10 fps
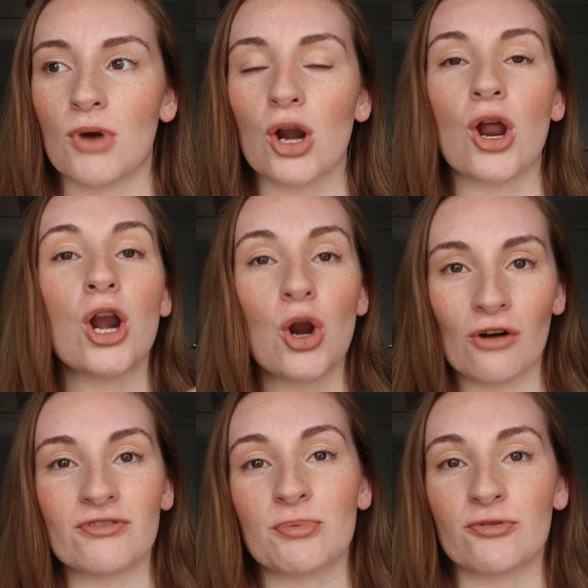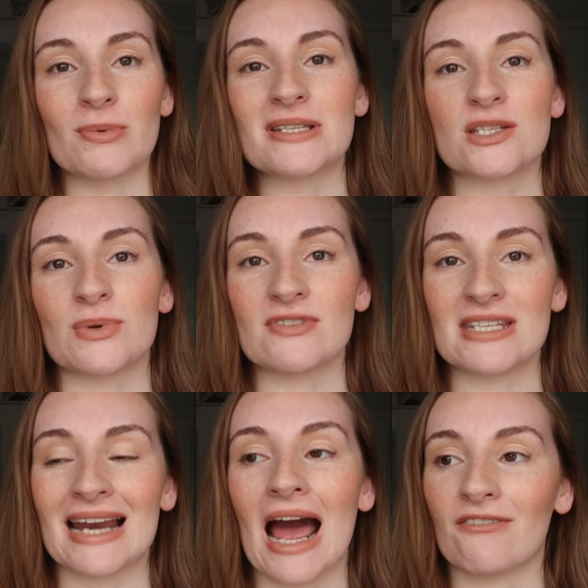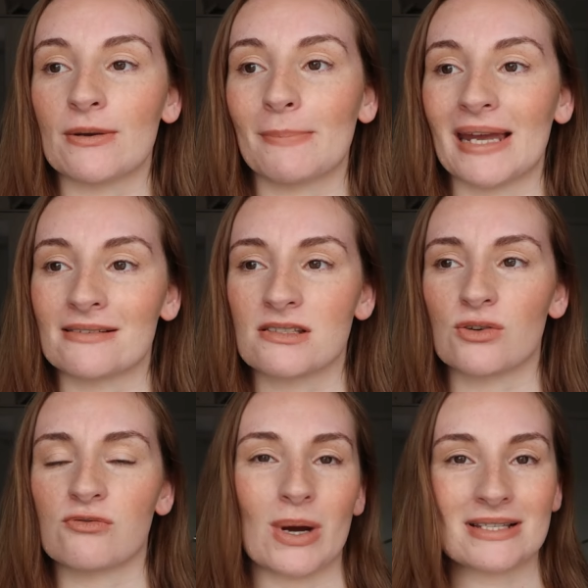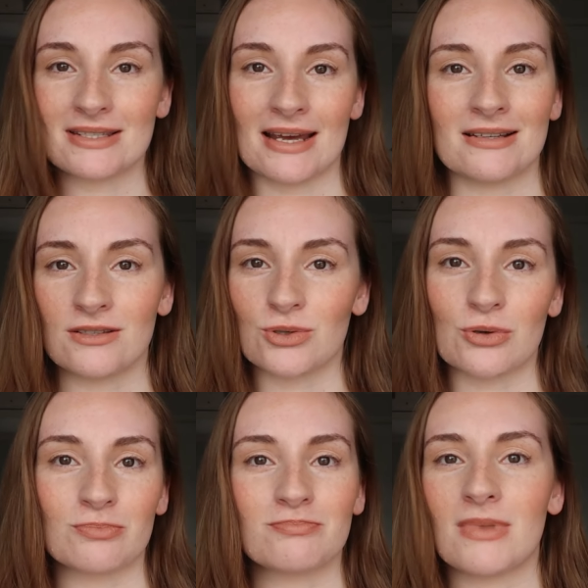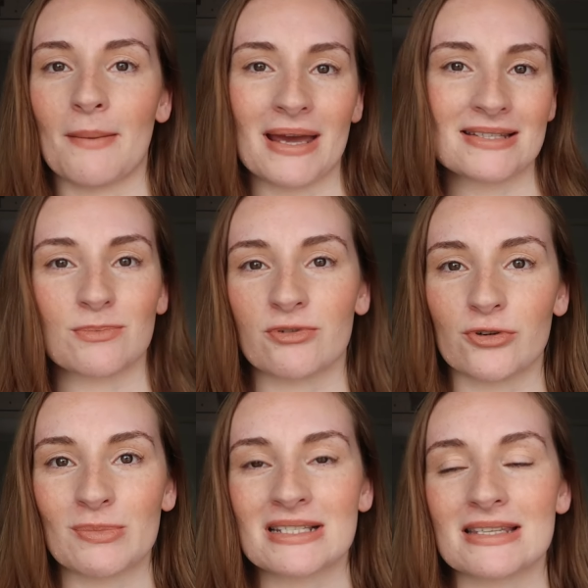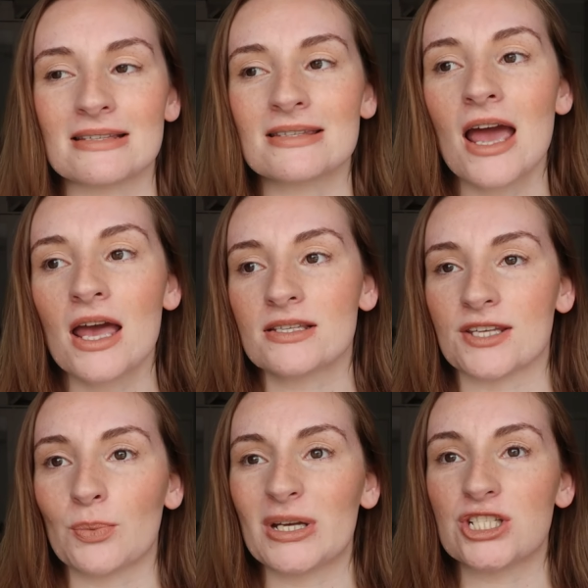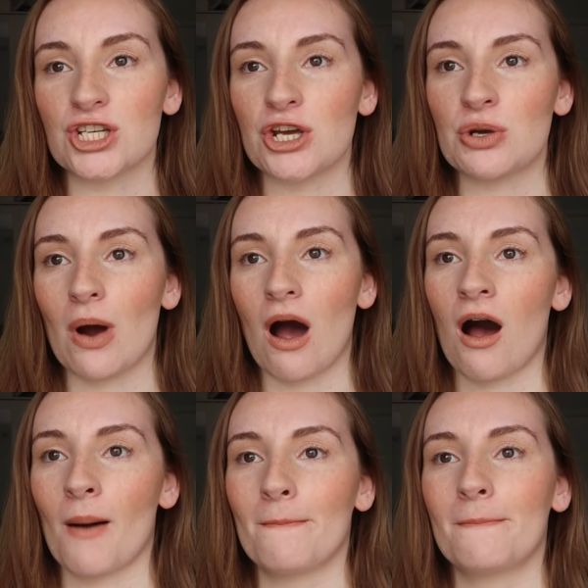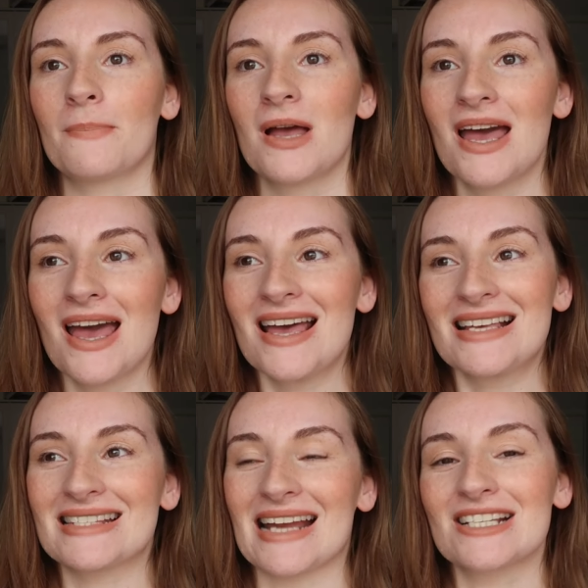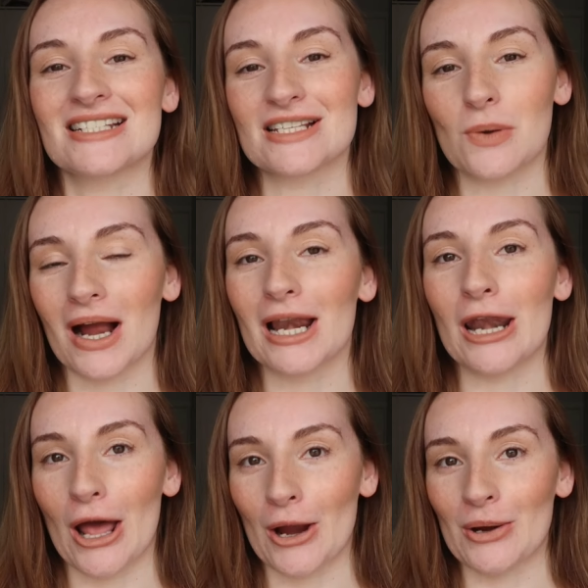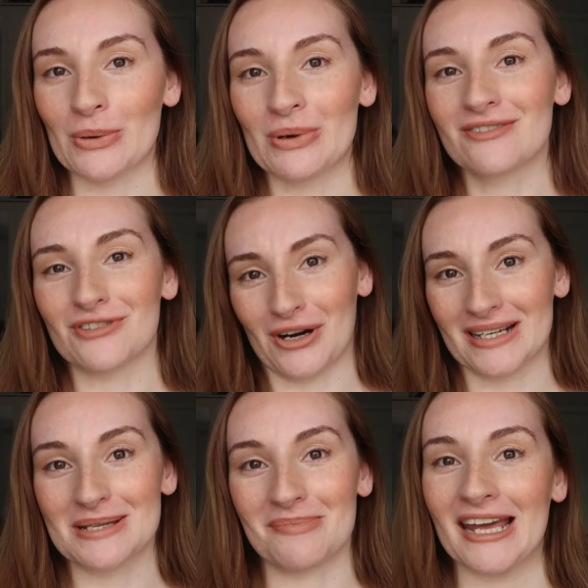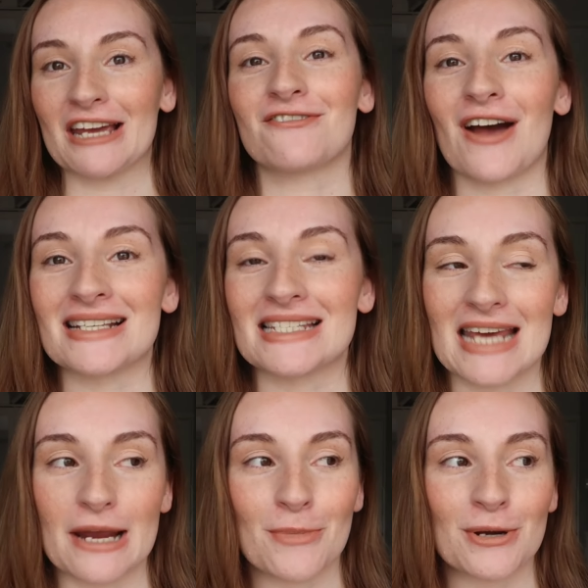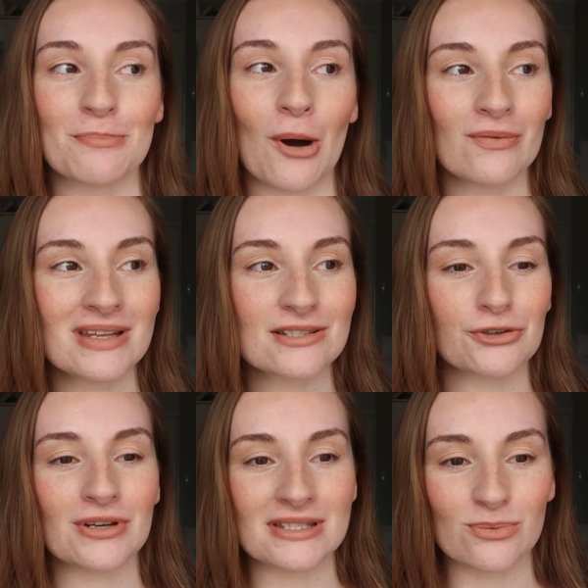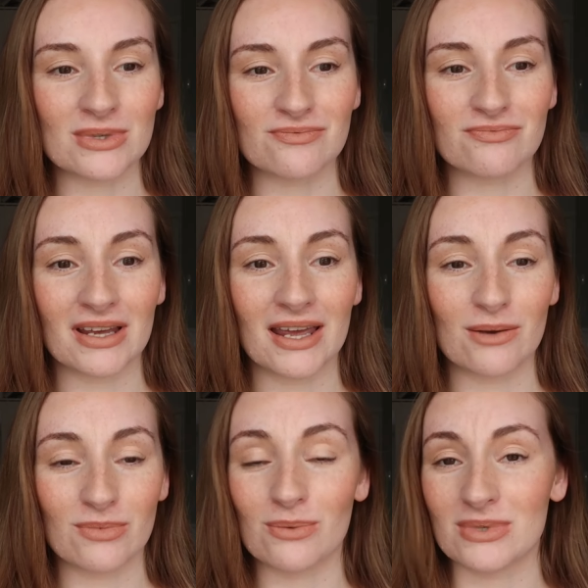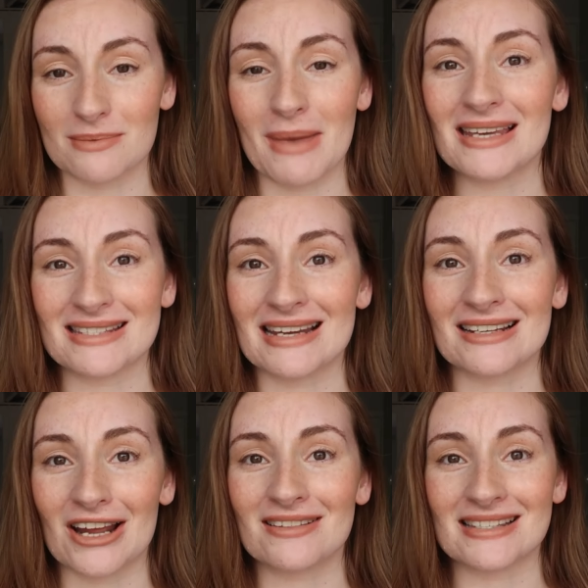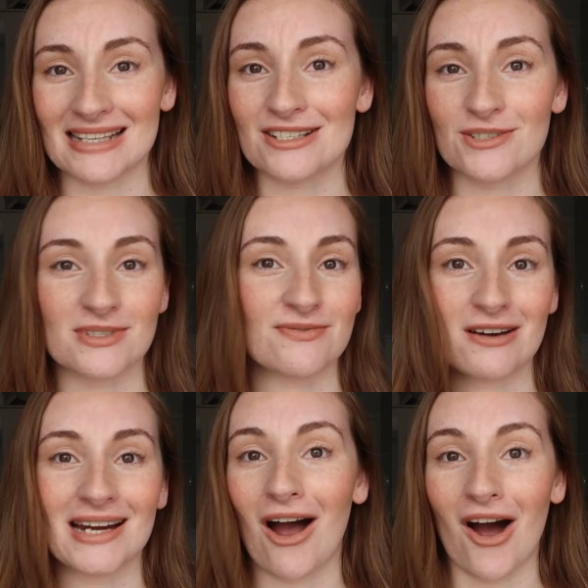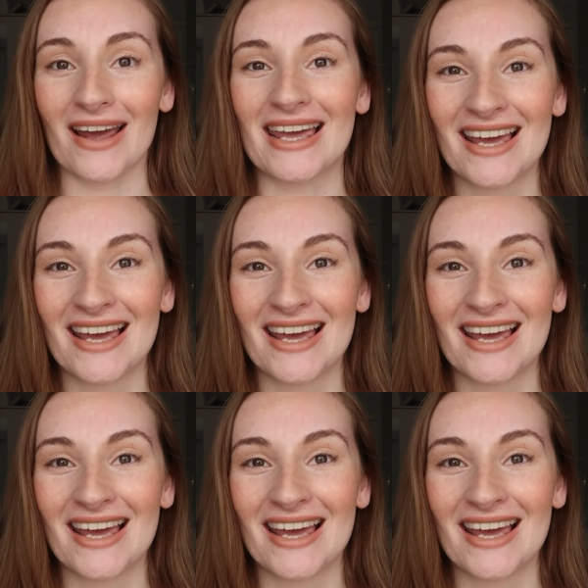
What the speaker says: a lot of the performances we've seen haven't been sort of West End or amazing performances. So our standard is quite low, regrettably, for entertainment, but on this cruise it was amazing. Like, the standard was very high.